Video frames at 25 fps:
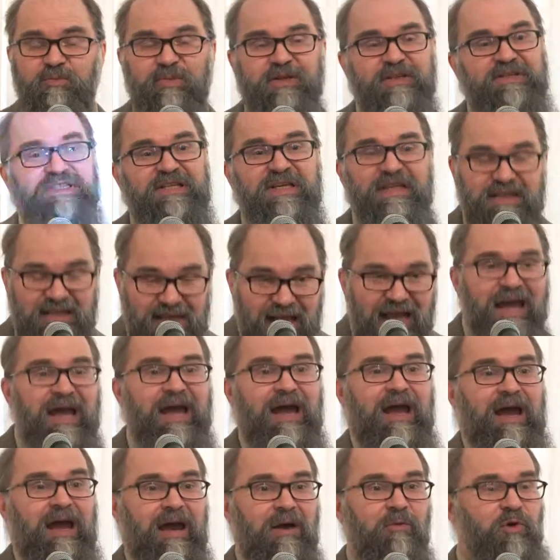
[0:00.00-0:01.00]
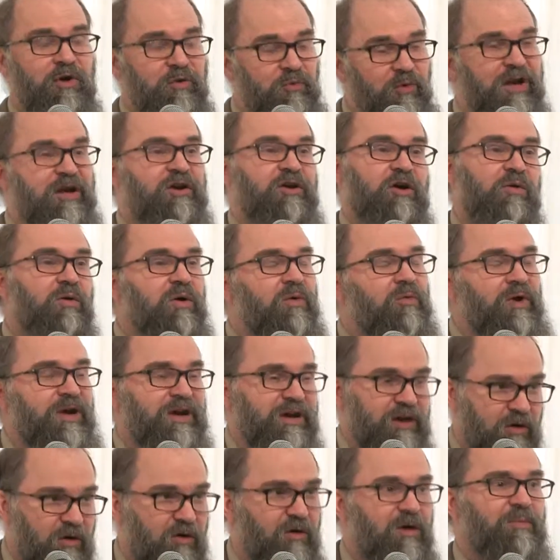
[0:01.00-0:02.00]
but today, when we know what we
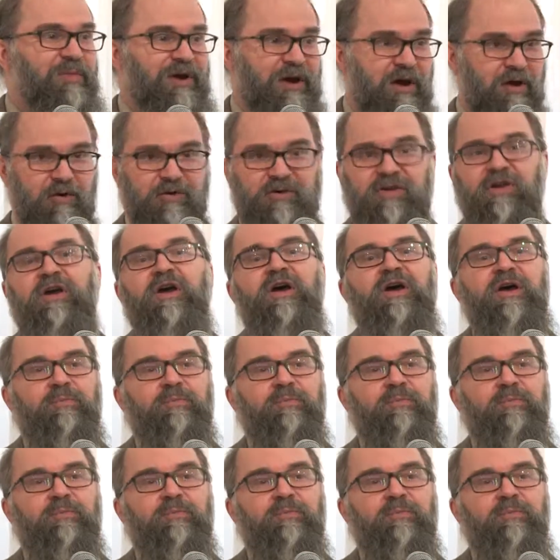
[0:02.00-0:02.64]
know about